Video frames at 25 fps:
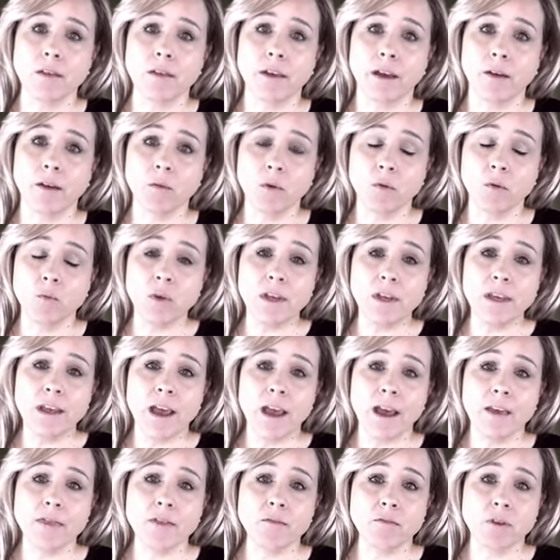that when we
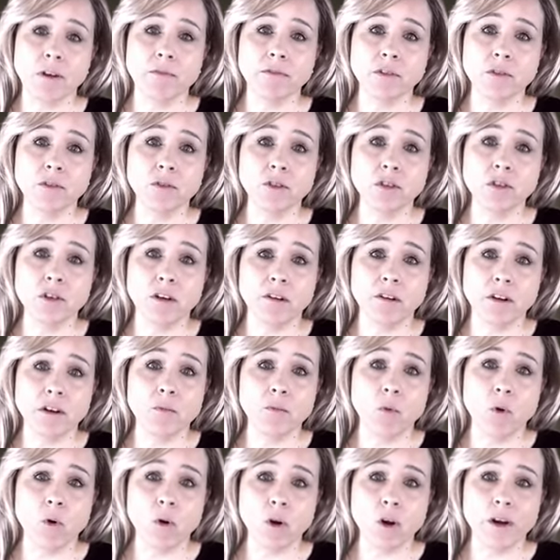had the Revolutionary
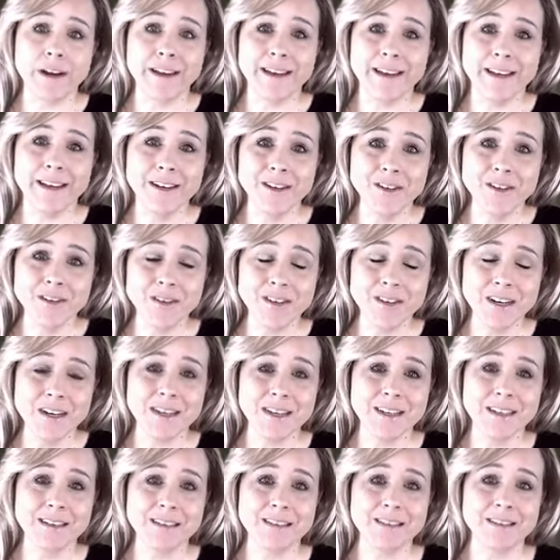War here
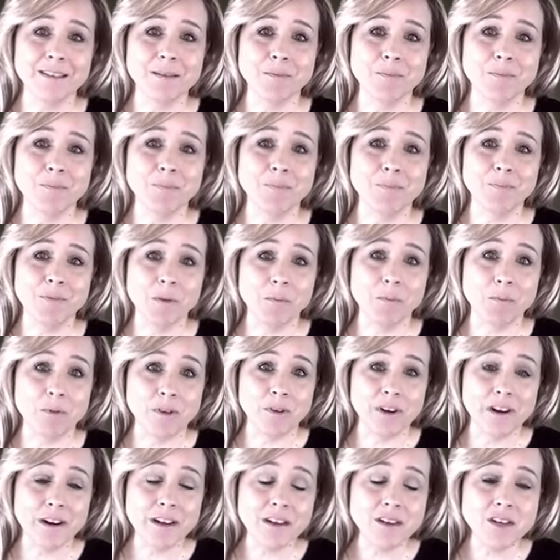against the, the
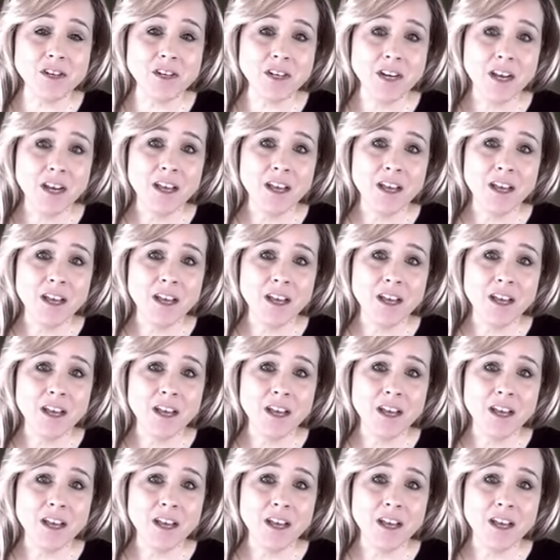British,